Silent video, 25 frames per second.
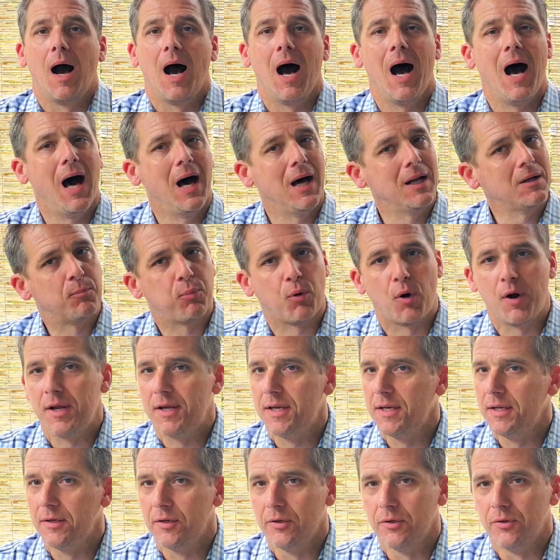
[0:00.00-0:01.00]
Hot
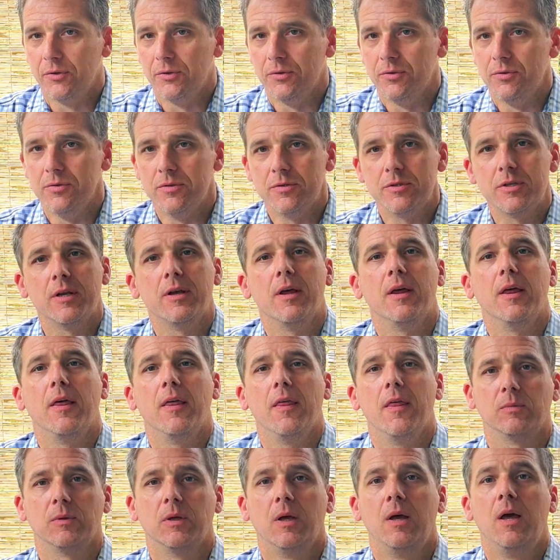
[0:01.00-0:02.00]
breaking news.
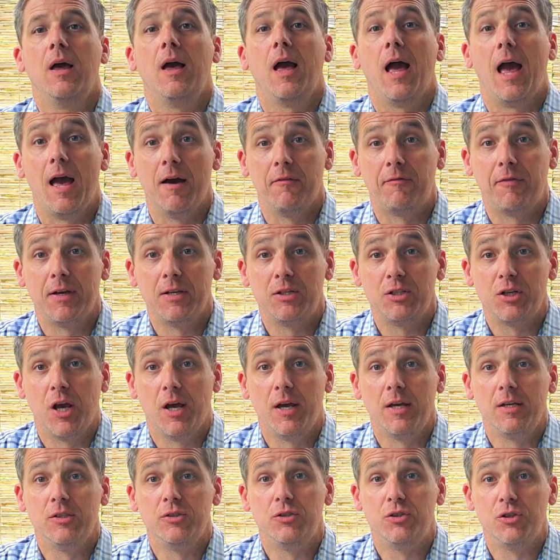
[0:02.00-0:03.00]

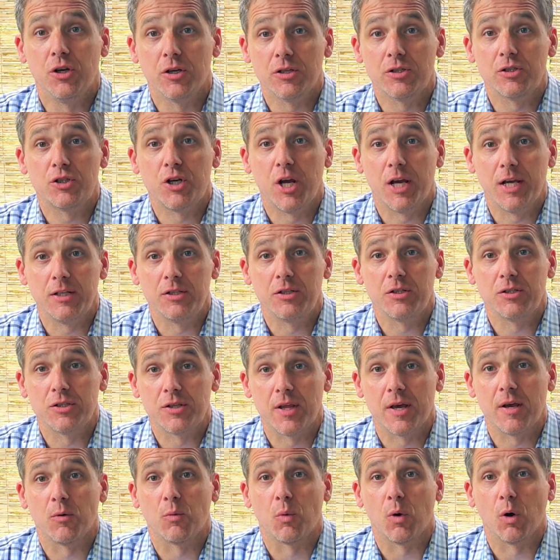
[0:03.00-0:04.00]
FHA just changes
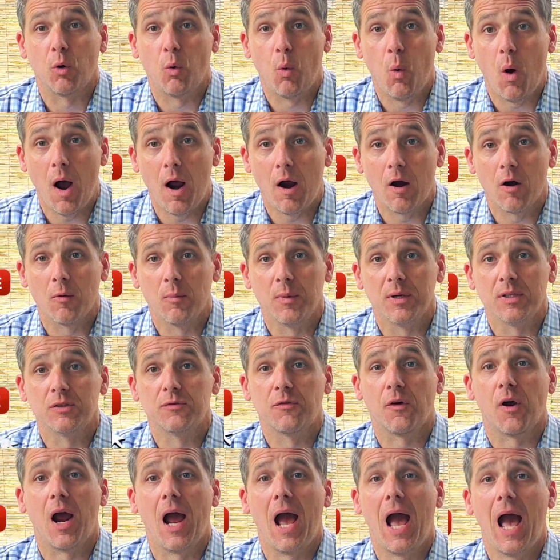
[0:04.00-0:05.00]
their requirements
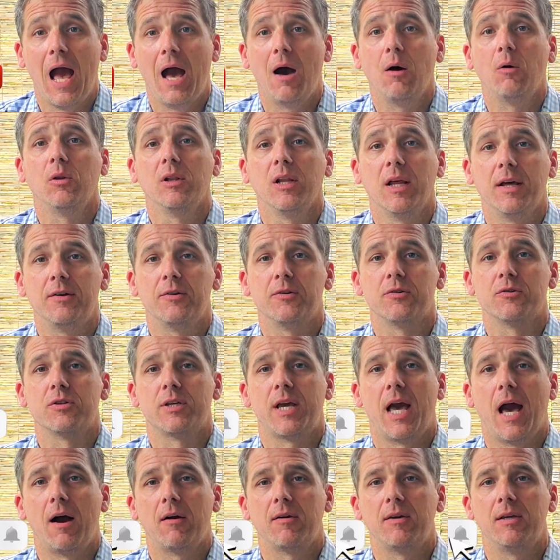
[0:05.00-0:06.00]
for how lenders
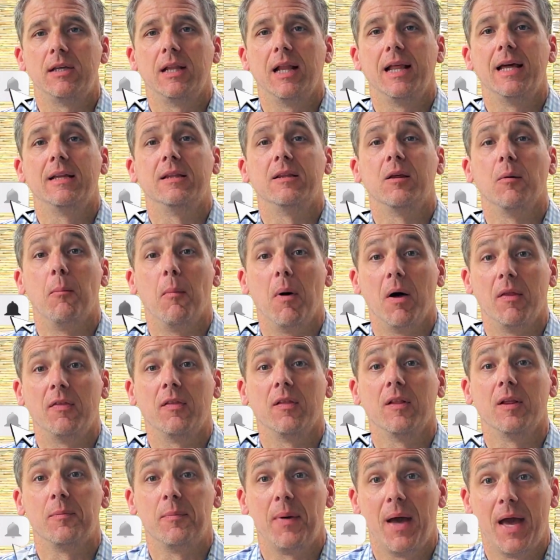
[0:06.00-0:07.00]
calculate the
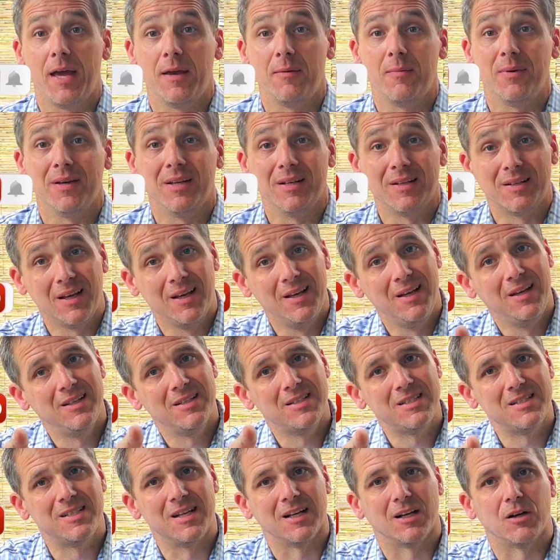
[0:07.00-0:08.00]
monthly payment.
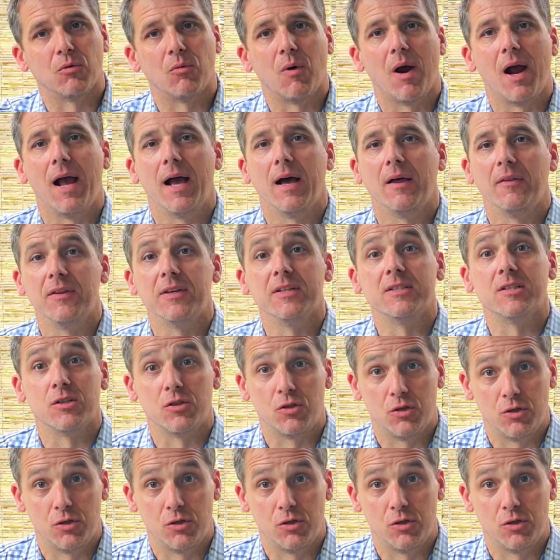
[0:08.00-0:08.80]
Stick around, this is